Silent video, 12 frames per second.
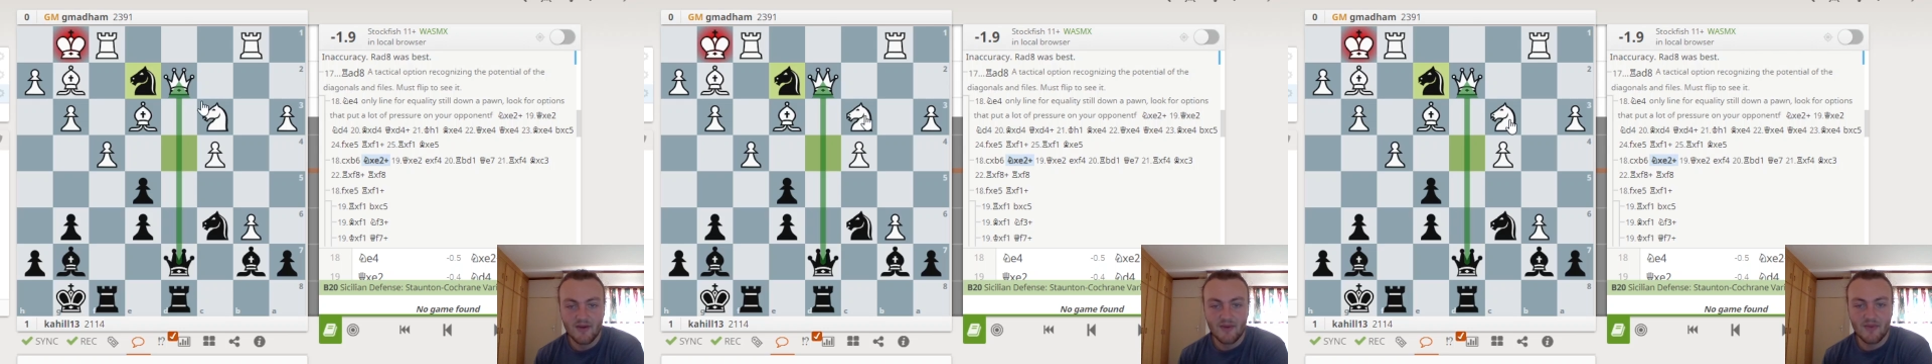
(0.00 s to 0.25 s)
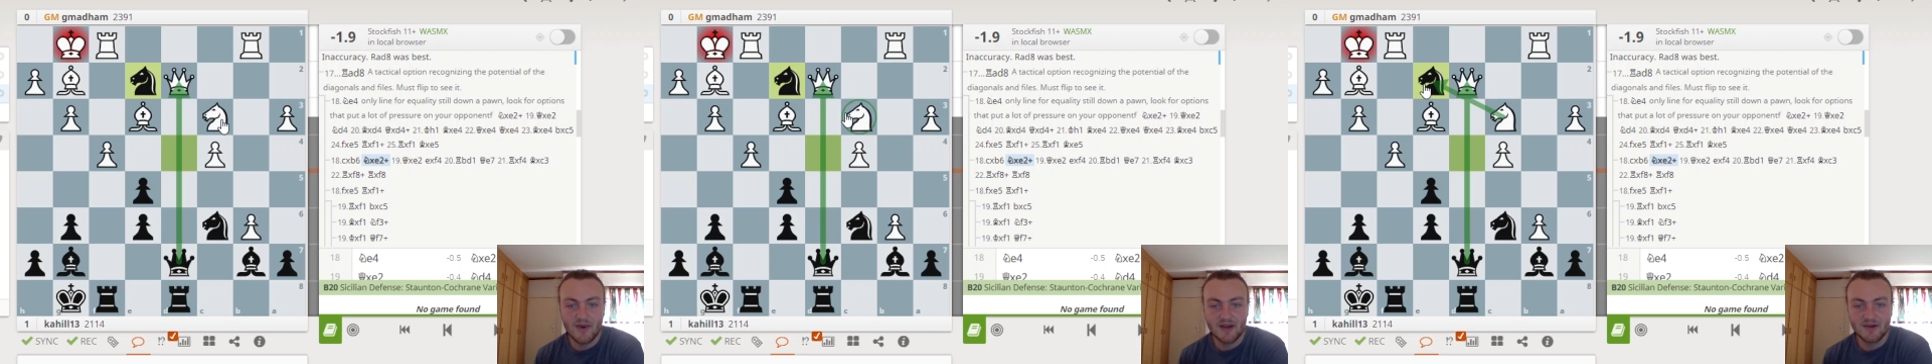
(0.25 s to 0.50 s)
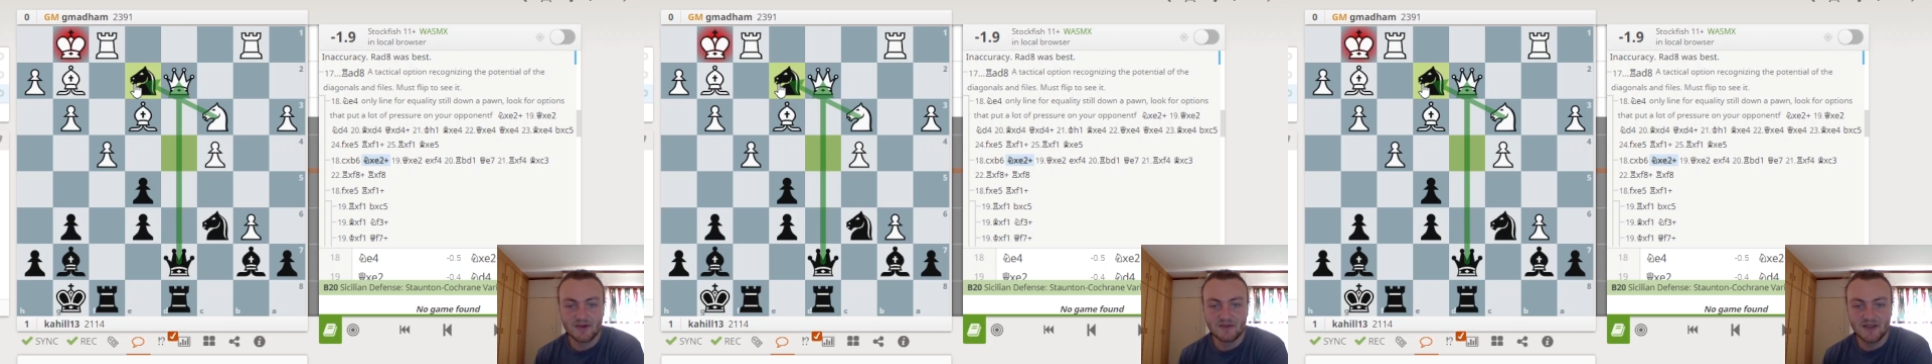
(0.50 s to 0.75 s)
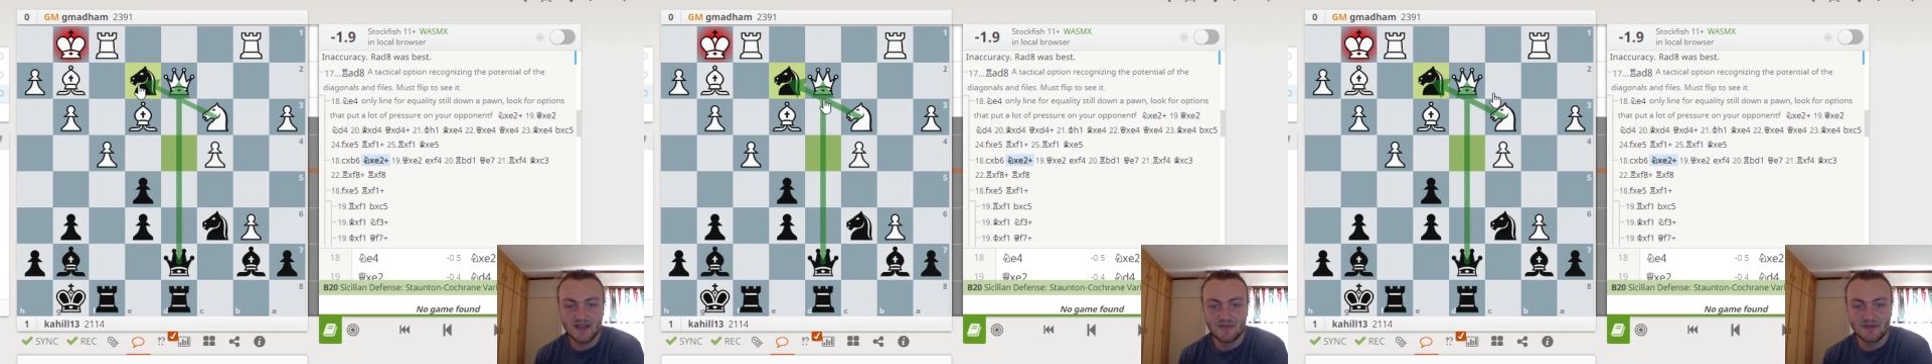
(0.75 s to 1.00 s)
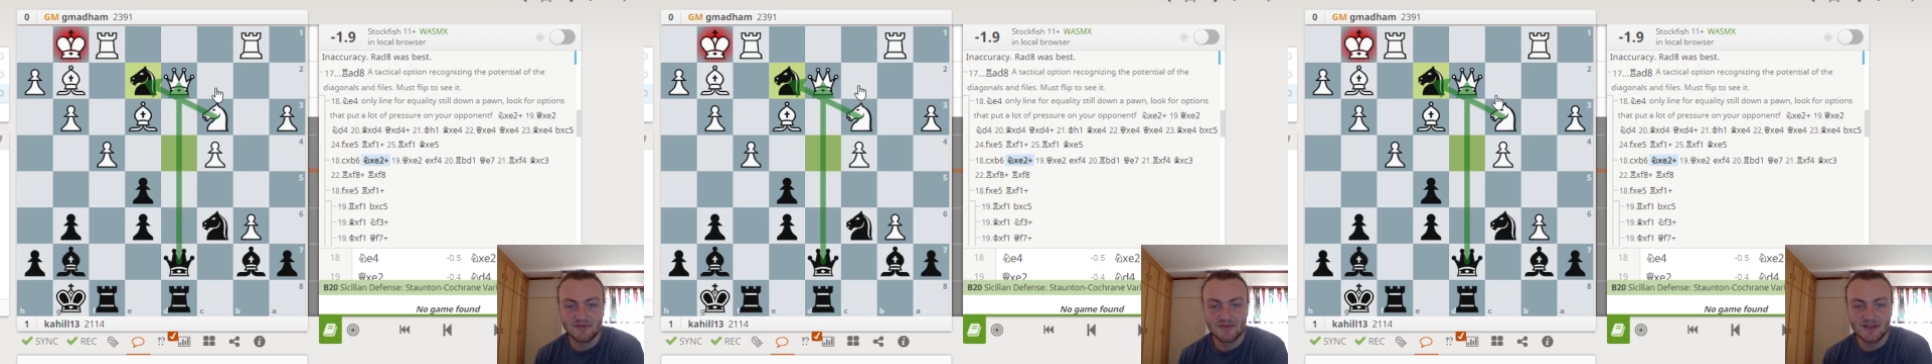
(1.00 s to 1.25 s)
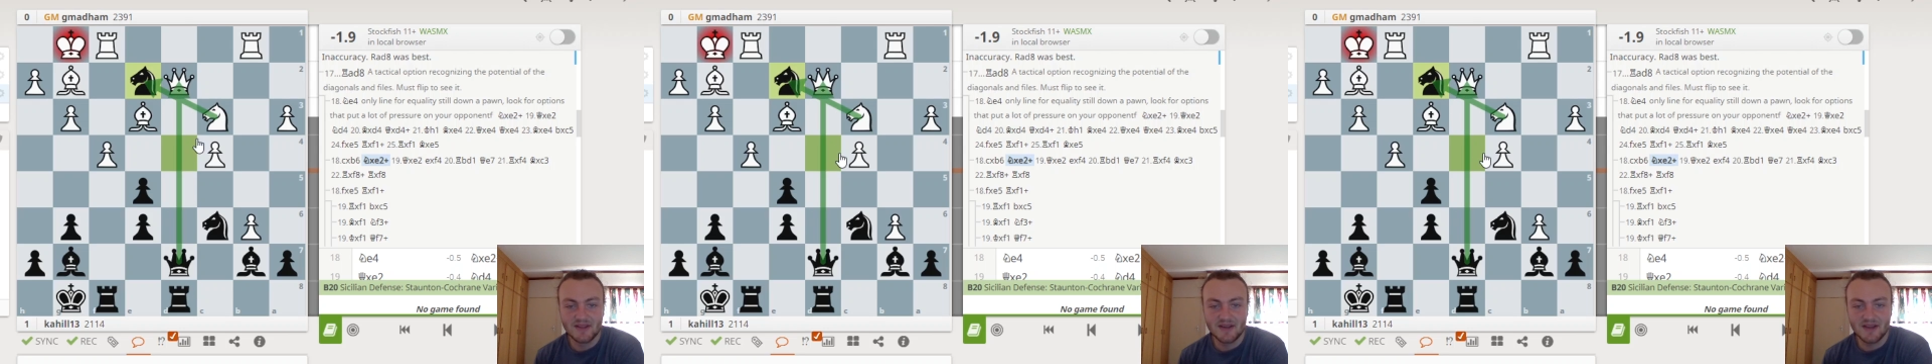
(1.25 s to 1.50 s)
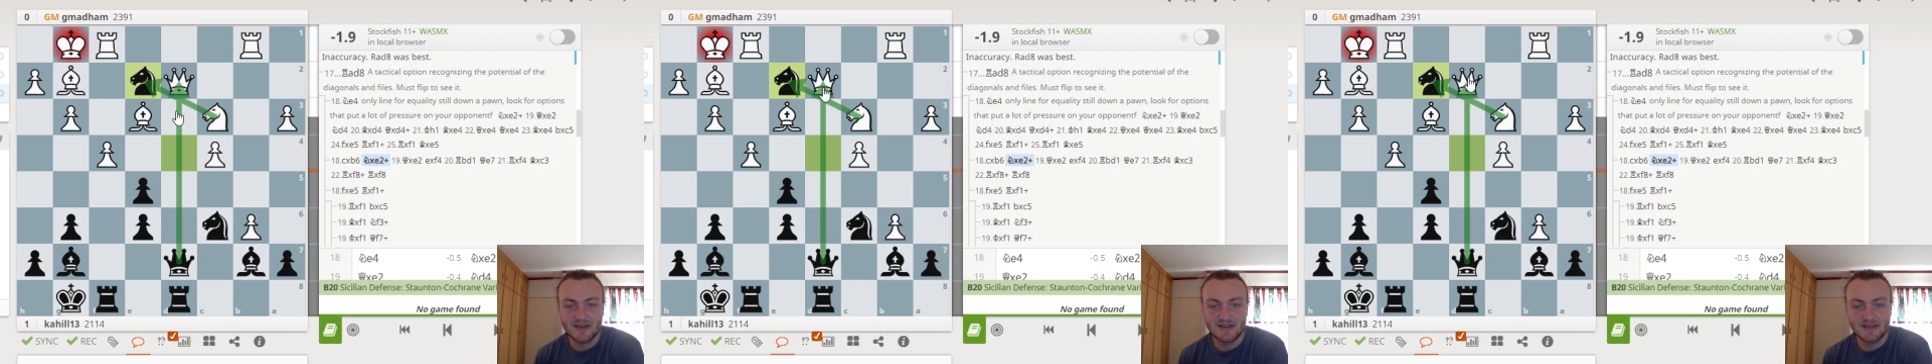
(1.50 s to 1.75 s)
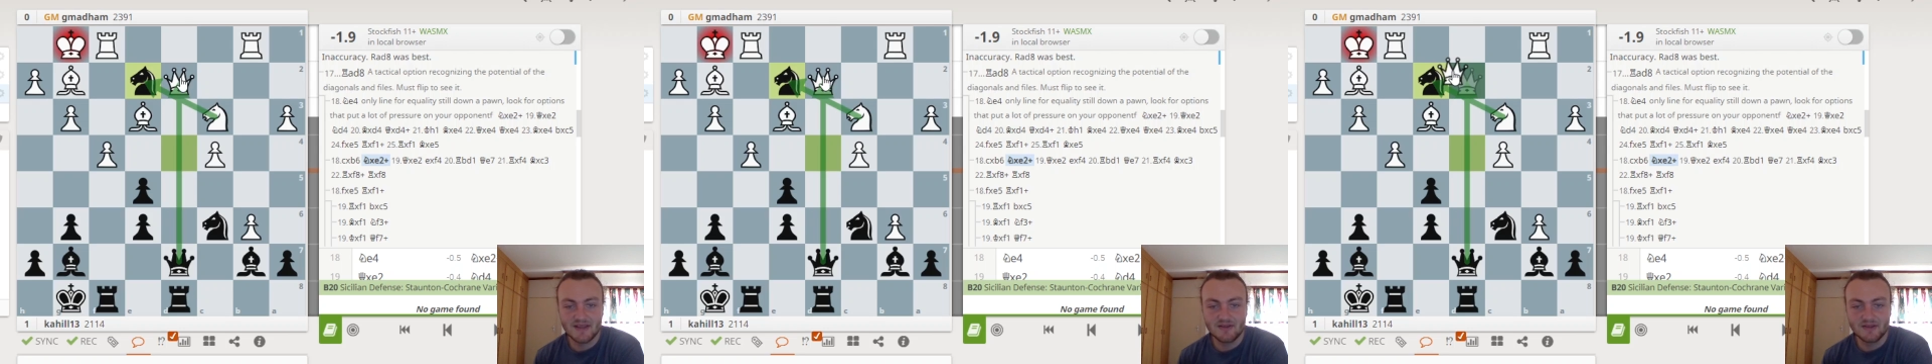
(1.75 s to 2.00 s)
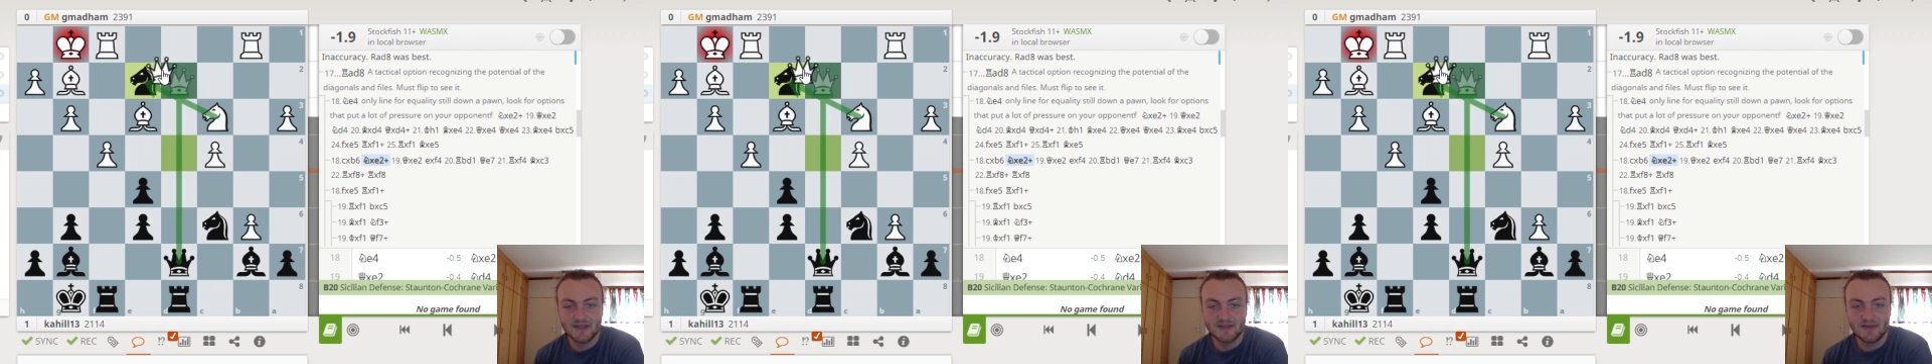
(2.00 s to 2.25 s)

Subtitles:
white can't recapture with the knight, that'll just